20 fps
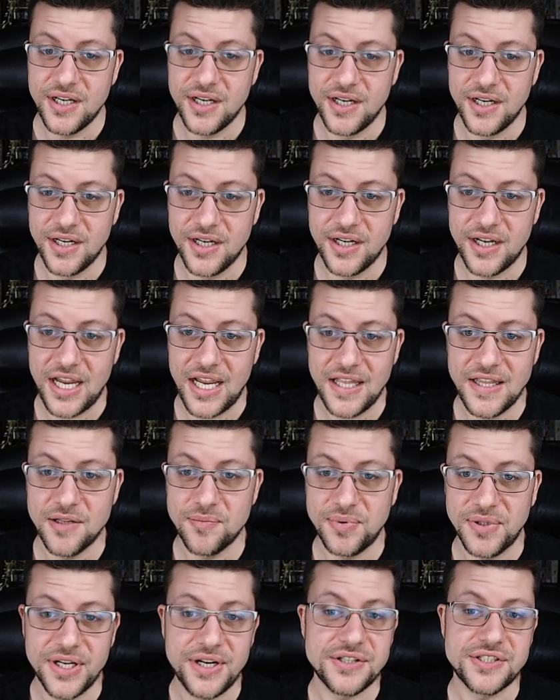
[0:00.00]
and the
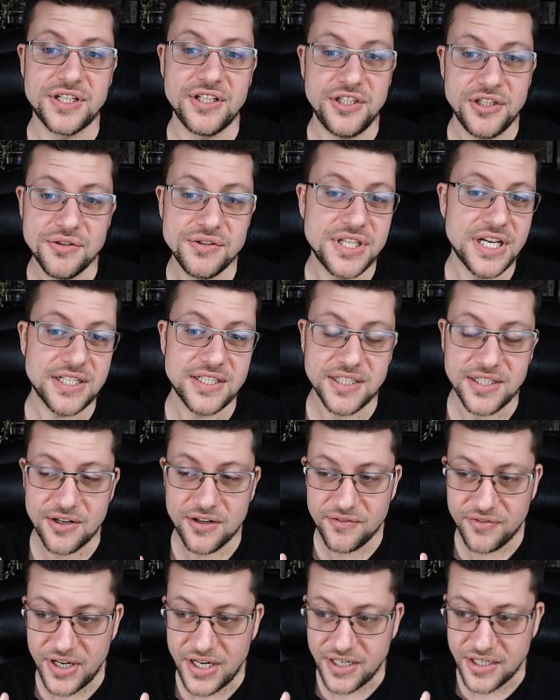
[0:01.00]
players can use that to their
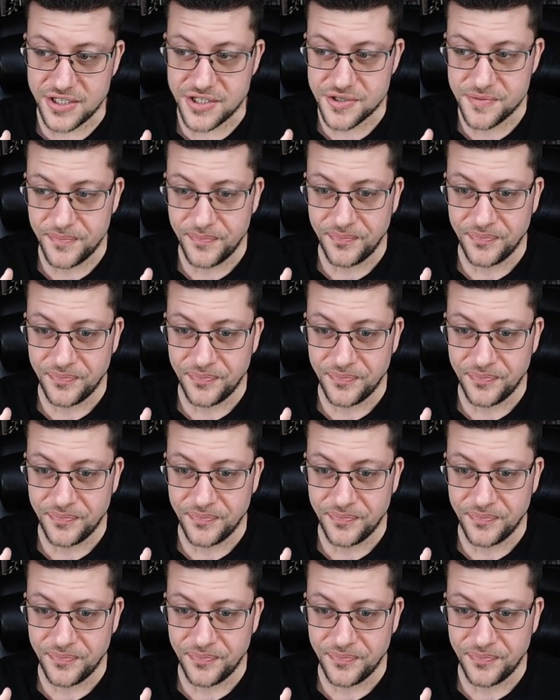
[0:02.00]
advantage.